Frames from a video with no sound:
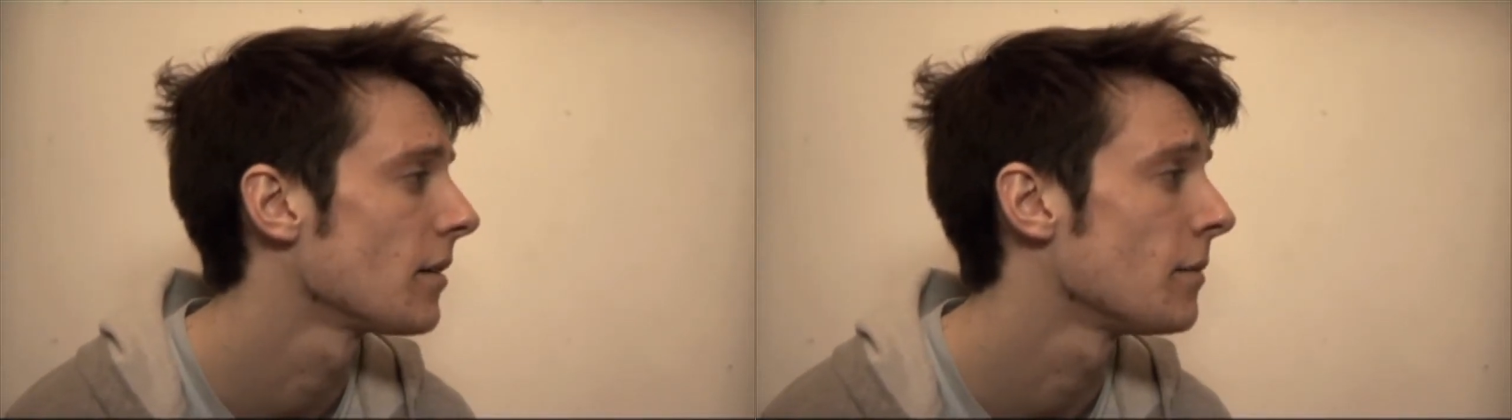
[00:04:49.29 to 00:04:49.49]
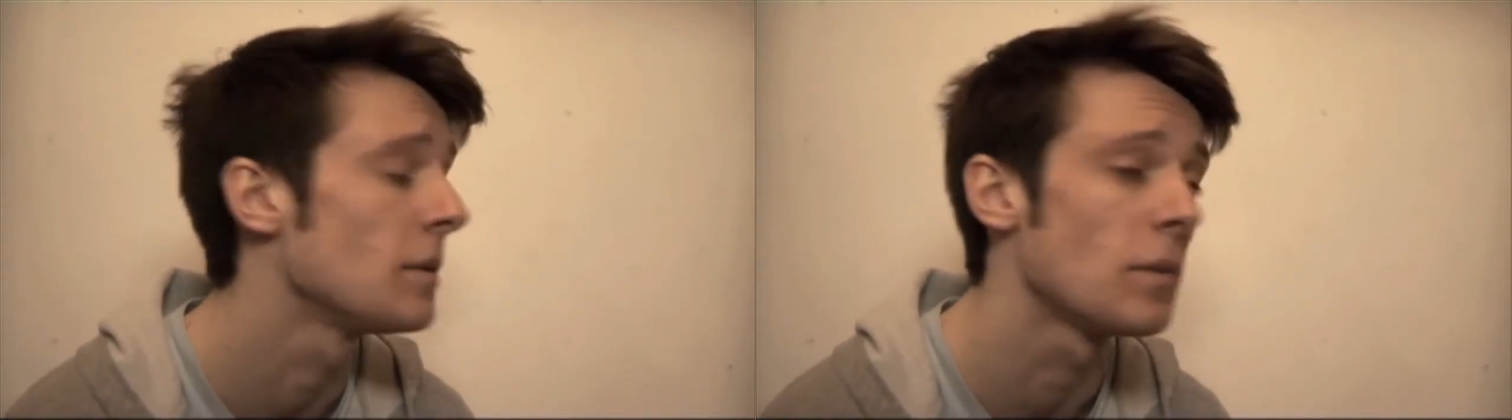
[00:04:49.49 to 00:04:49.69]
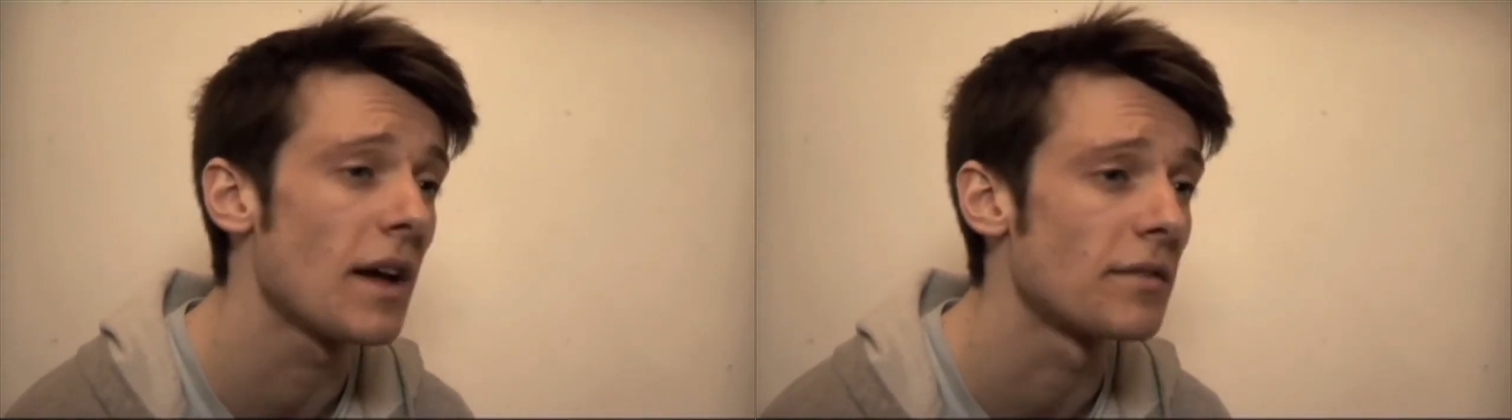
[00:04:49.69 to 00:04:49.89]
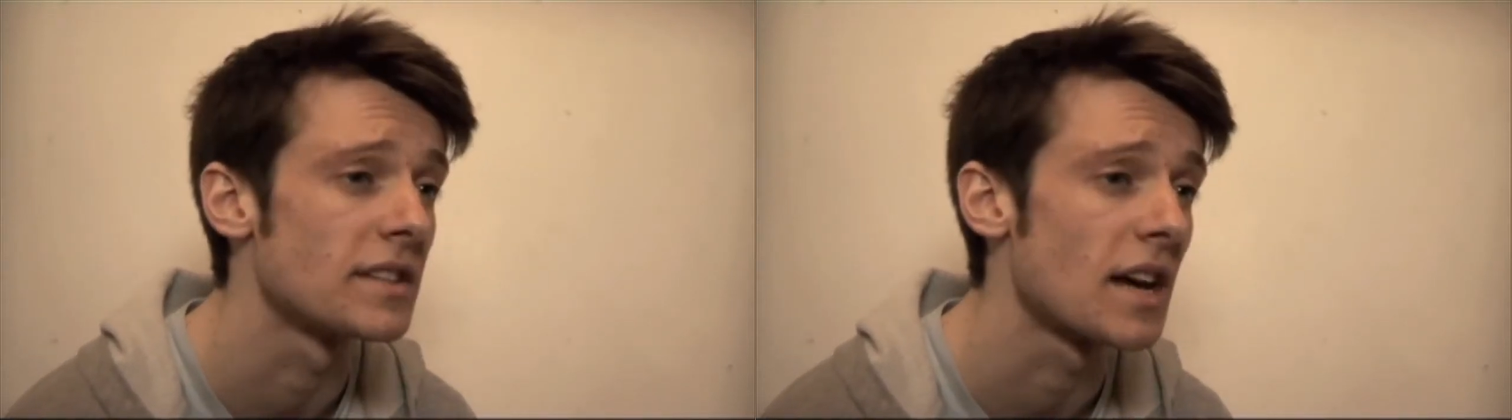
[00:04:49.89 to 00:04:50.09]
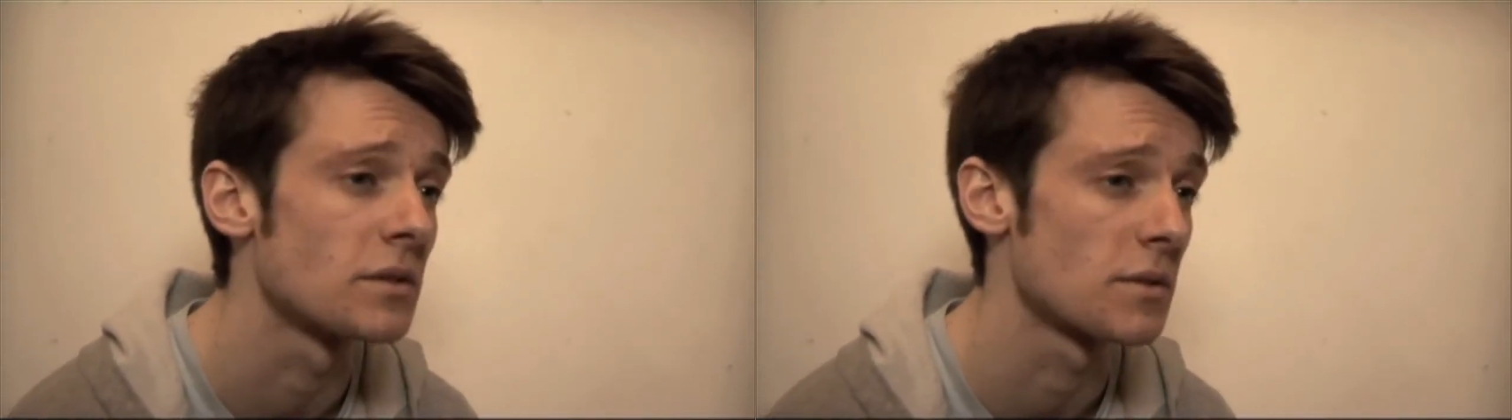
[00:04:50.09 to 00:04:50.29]
I mean, we haven't
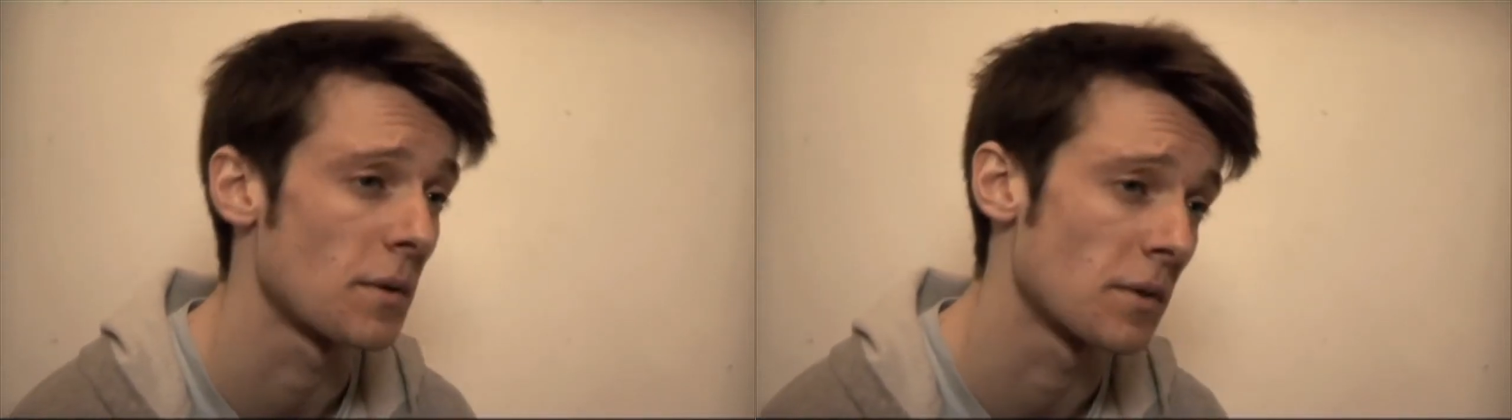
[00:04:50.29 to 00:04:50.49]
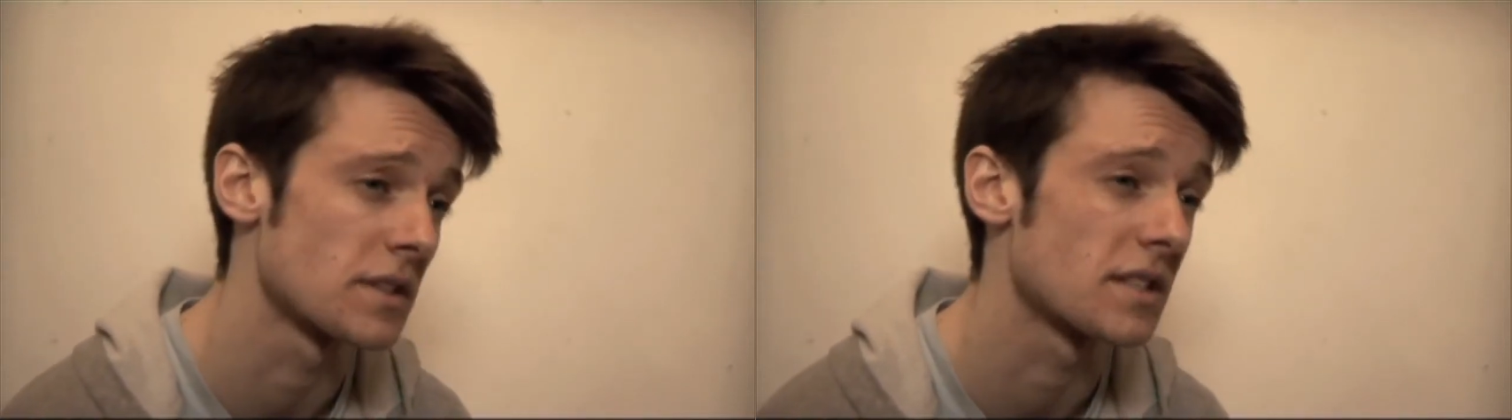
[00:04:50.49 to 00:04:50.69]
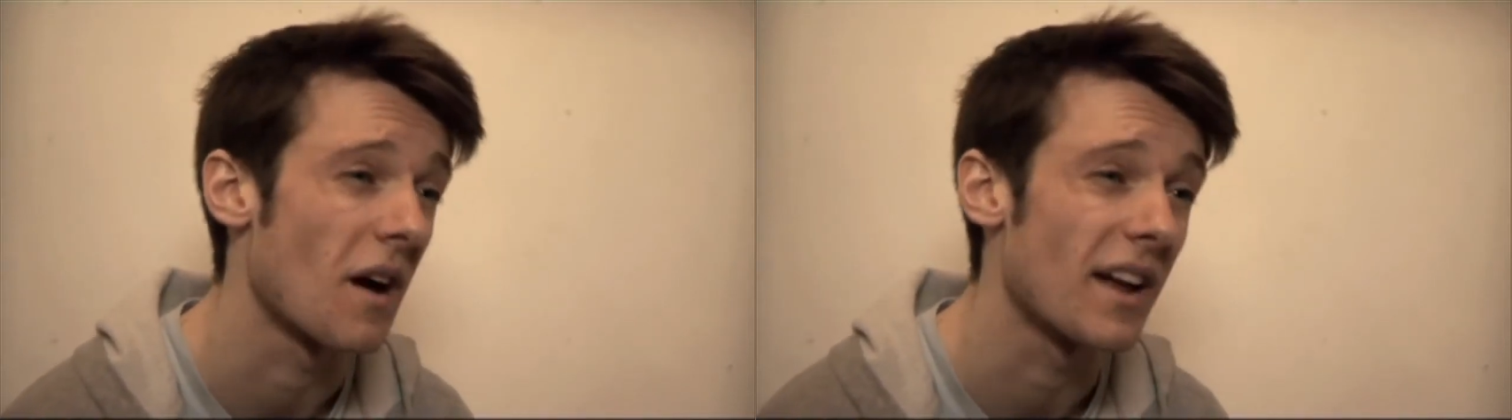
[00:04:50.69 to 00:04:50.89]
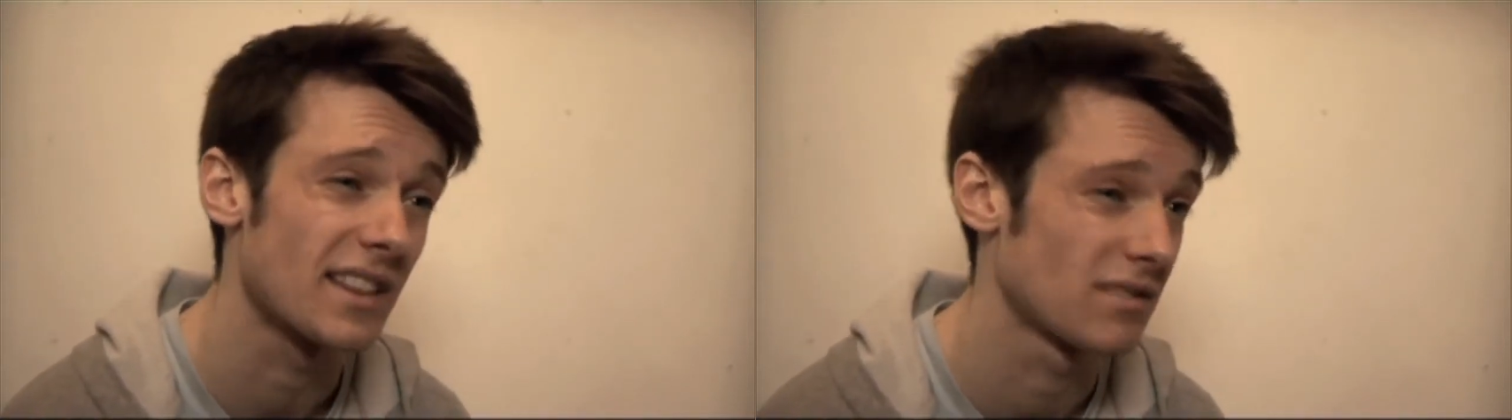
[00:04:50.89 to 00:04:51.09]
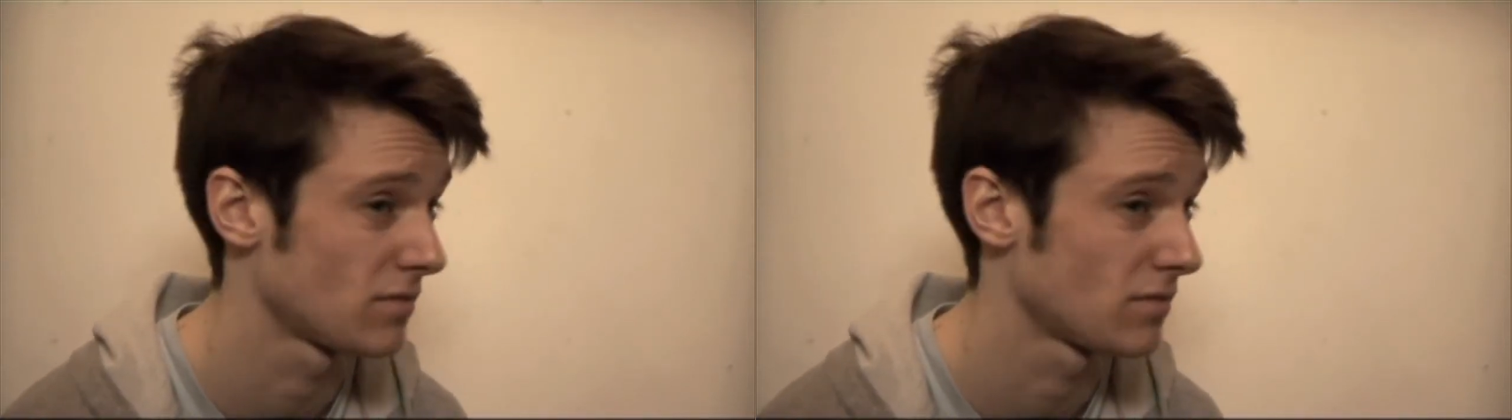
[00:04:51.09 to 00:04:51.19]
dealt to anyone that's died,